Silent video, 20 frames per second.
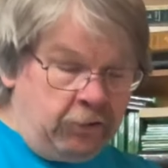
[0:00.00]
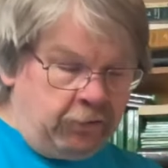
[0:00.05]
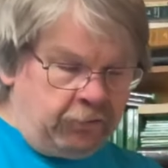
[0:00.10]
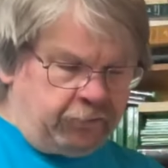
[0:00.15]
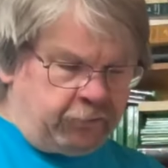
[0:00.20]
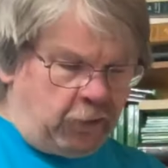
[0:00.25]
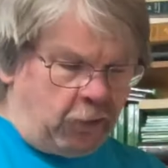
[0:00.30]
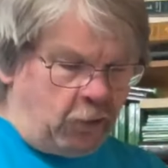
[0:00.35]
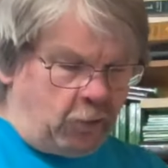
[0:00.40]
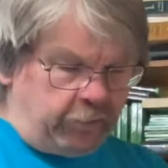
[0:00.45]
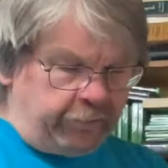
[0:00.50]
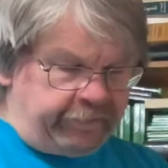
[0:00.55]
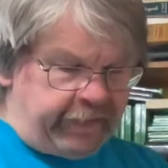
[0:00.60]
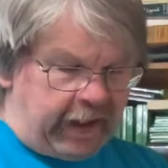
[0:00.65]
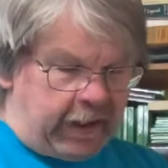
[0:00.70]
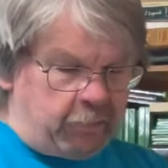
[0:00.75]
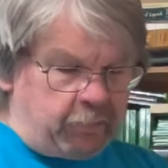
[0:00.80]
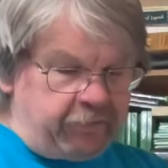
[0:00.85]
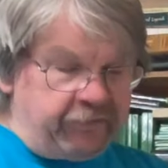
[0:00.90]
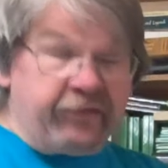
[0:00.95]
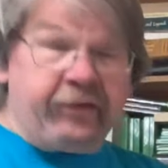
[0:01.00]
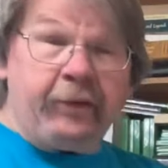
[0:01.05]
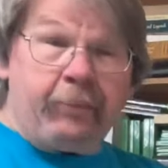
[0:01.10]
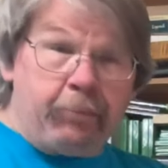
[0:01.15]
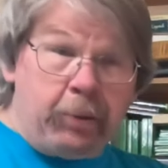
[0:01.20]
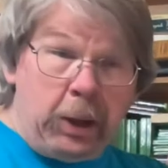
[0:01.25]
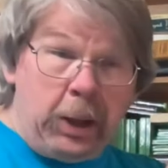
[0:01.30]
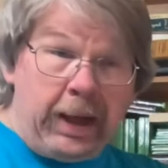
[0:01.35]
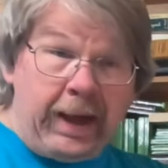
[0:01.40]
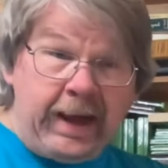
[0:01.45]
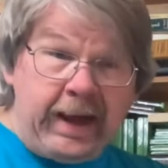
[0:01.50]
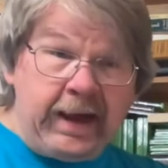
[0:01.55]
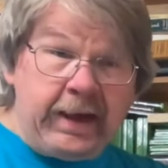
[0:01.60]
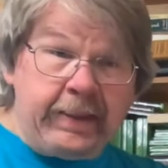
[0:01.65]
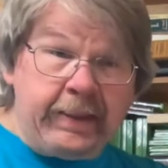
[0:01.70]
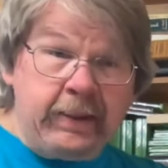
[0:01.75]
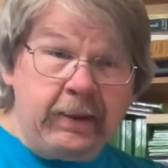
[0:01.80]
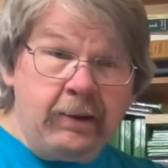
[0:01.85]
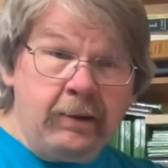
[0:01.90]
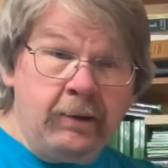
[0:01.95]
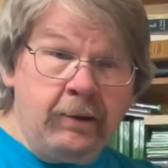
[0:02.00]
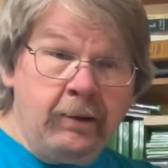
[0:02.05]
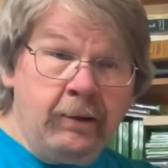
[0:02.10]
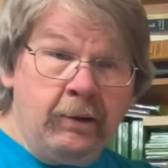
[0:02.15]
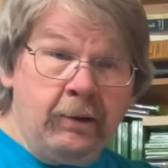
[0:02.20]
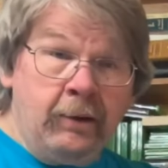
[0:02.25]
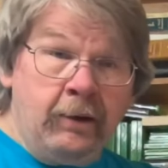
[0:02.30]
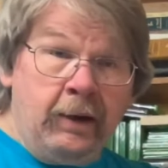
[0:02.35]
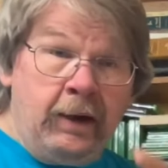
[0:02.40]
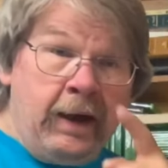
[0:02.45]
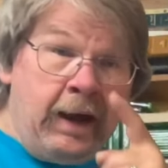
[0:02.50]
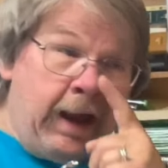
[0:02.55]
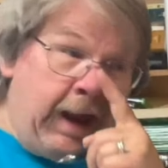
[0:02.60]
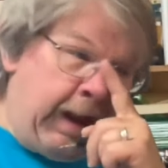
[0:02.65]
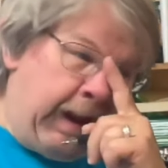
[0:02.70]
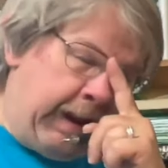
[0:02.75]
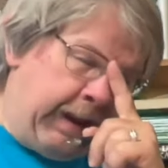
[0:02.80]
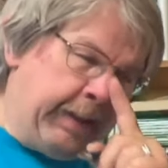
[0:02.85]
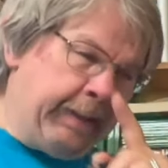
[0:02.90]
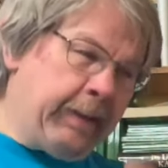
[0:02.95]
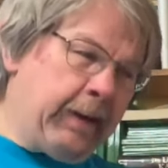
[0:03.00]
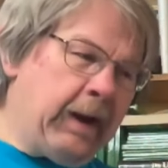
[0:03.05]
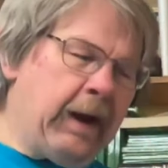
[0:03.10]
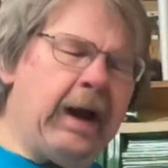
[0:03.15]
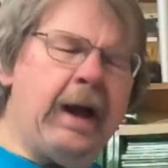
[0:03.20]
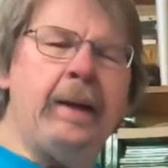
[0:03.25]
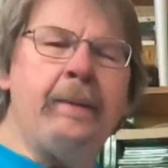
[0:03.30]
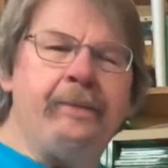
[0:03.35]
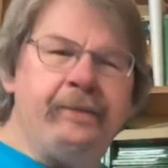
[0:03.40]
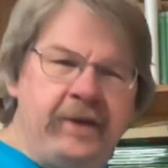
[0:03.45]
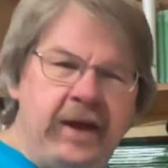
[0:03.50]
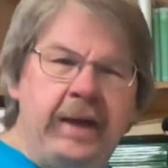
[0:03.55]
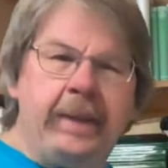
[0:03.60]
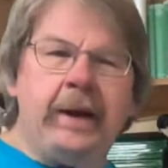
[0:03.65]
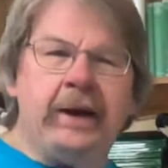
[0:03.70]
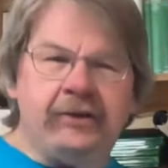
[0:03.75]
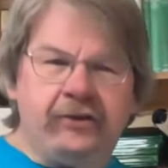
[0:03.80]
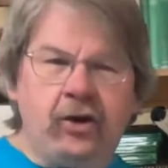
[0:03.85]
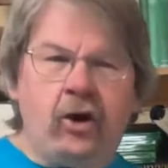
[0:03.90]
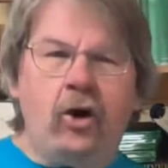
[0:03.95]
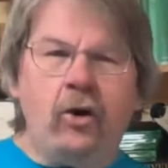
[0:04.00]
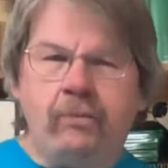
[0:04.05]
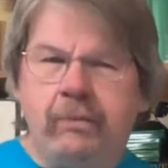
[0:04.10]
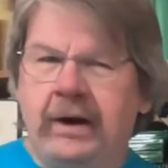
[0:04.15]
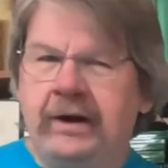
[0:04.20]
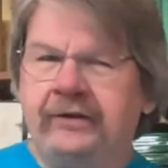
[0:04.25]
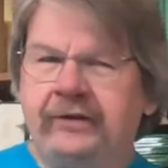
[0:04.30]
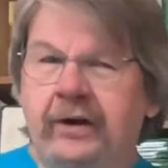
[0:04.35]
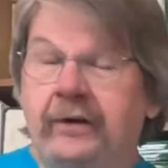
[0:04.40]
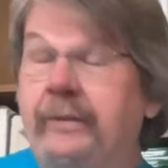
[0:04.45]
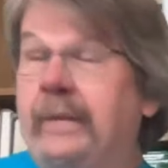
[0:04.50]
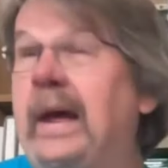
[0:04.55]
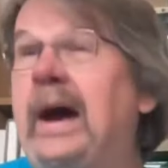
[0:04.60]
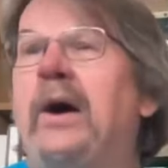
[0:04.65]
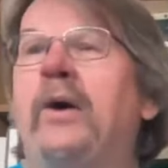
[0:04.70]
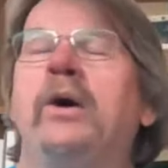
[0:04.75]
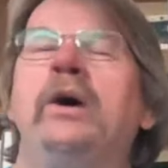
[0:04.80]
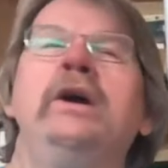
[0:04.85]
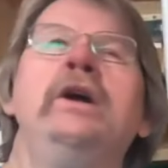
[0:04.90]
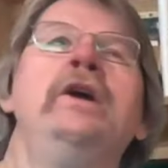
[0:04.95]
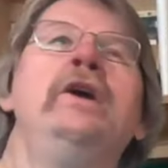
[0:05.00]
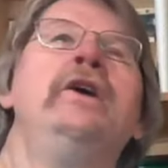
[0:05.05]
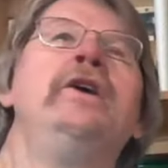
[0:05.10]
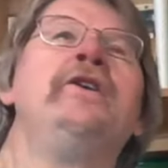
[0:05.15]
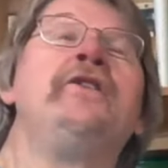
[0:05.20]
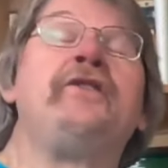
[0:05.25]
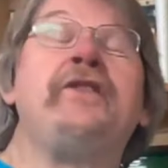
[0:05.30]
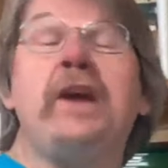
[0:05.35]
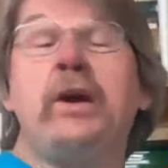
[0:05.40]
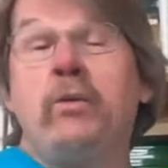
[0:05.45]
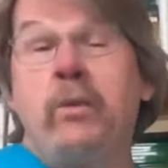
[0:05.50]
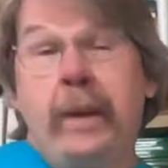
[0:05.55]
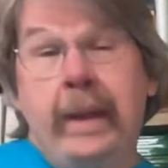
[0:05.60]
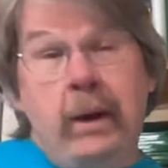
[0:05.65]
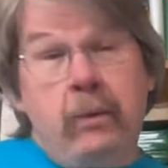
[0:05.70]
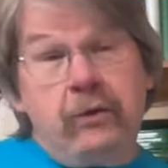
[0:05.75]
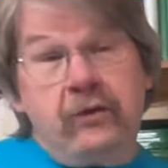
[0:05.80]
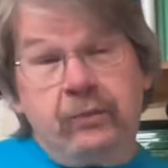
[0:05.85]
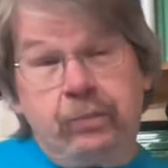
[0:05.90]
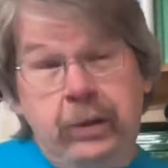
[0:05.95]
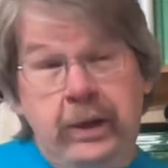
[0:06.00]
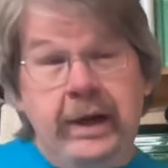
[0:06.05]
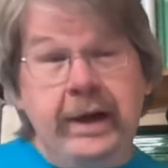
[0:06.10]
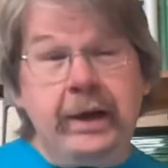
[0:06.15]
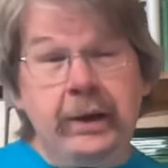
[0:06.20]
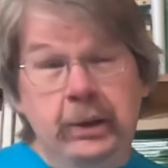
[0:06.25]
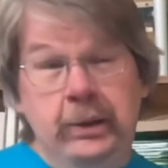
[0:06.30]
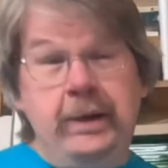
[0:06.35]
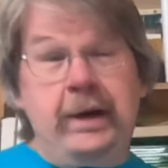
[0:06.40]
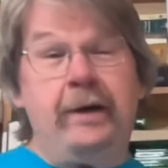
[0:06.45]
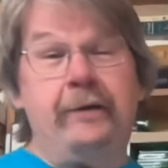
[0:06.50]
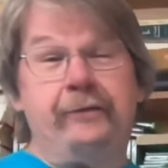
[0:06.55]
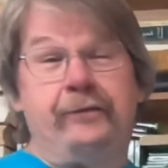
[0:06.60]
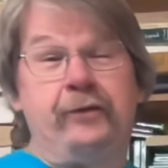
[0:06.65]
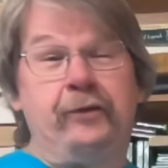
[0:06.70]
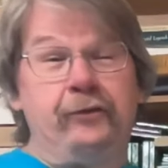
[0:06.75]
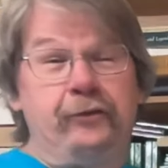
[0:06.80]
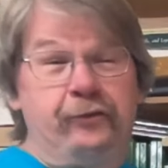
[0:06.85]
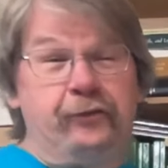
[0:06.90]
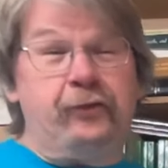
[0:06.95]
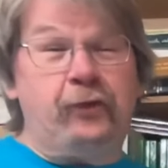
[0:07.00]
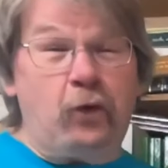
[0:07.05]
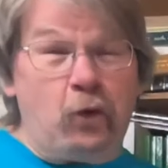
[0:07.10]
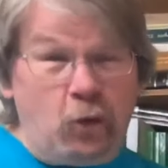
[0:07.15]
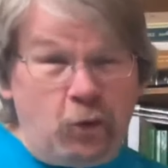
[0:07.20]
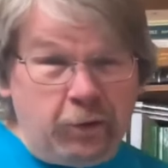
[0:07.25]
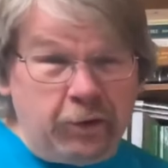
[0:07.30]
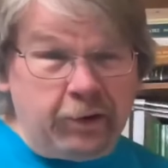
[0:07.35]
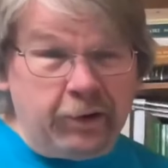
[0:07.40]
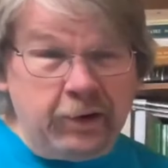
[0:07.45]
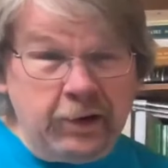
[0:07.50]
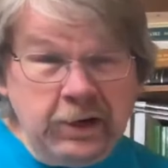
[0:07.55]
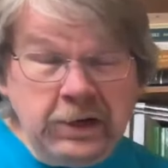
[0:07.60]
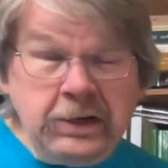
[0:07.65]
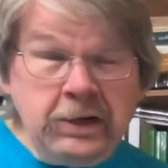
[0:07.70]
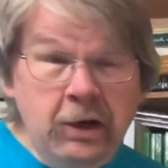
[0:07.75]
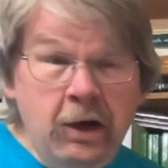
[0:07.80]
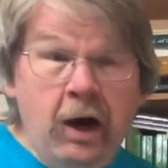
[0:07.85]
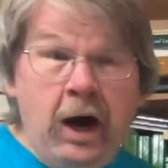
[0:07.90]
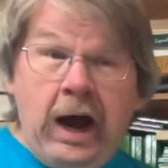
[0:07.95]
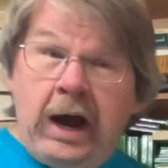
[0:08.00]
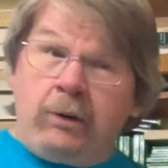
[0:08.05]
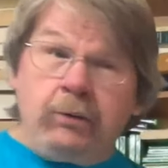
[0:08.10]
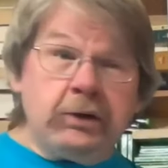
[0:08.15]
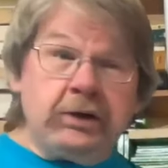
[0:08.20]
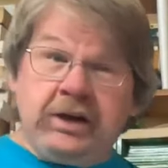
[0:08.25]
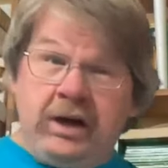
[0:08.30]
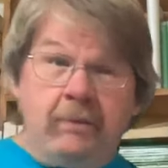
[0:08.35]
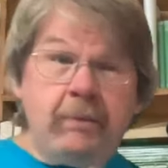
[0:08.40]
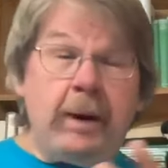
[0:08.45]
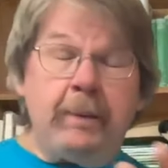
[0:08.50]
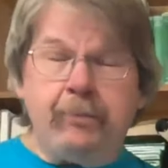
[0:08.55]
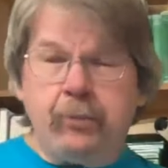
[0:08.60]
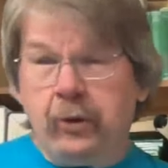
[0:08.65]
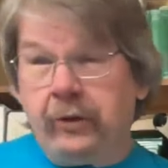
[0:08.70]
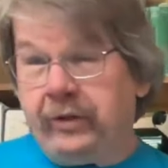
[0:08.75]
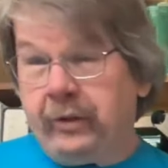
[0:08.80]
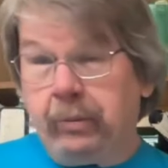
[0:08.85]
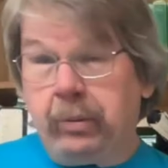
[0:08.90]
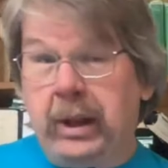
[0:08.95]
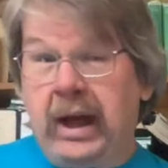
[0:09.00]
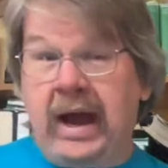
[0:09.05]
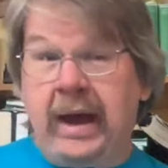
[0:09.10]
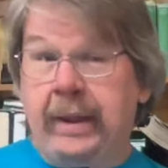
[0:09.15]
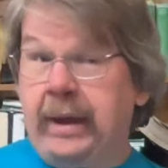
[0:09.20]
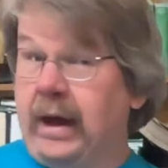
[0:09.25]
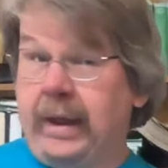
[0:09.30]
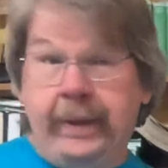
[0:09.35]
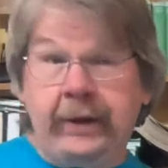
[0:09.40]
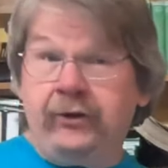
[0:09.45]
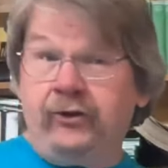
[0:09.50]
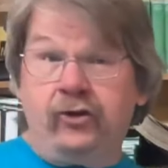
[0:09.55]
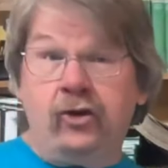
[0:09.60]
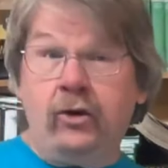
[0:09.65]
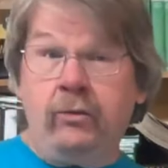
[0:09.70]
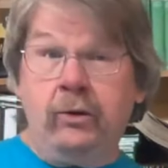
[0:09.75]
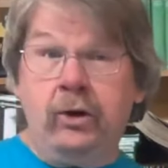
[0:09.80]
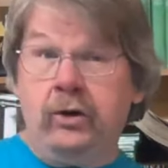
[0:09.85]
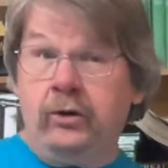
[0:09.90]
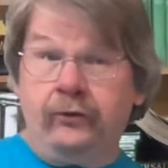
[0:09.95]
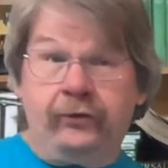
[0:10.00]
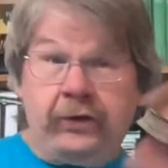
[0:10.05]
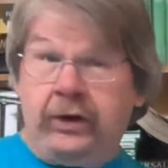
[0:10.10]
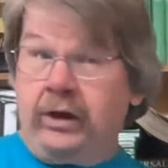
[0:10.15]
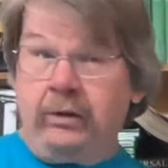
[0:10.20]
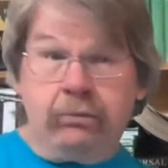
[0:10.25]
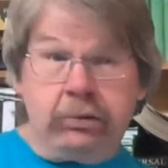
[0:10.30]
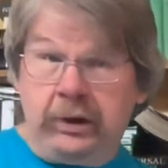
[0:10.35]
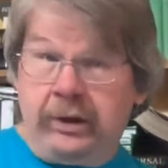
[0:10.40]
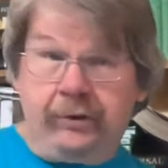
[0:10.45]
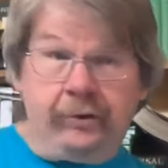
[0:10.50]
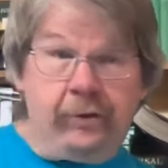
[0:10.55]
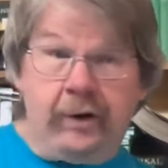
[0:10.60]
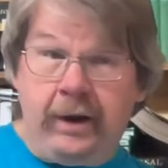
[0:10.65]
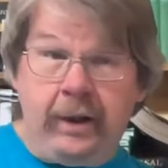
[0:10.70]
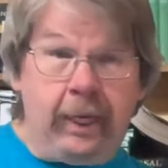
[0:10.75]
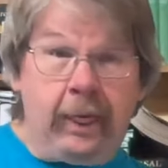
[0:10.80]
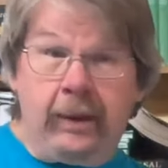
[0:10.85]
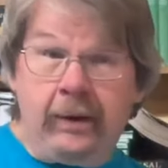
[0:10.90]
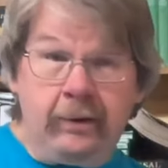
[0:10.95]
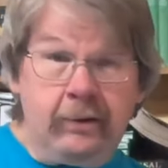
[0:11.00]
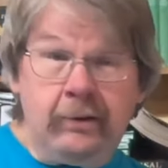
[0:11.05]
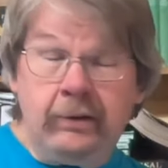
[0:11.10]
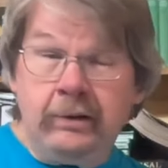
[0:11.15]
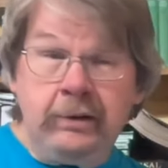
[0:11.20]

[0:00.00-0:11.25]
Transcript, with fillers: So that was the plan. And and then I told myself, now see, when I was playing level four, I would come up with the plan, and in two moves, he obliterated it.